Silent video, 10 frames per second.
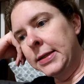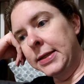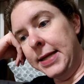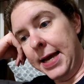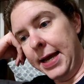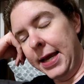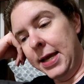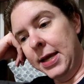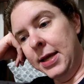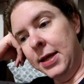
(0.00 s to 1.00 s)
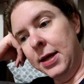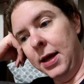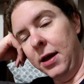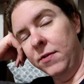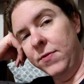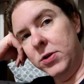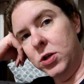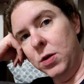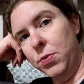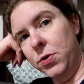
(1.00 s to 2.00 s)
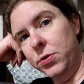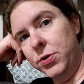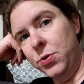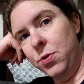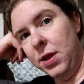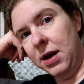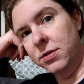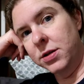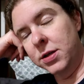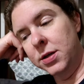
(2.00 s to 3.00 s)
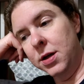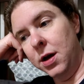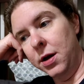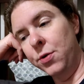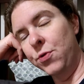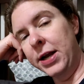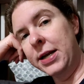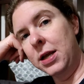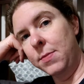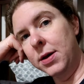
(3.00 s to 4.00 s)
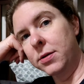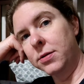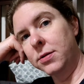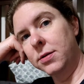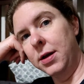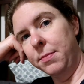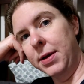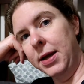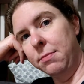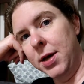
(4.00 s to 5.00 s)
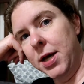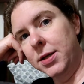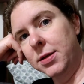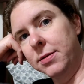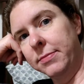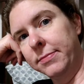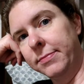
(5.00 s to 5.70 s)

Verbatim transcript: Today, I officially broke 2000 unread emails in my inbox.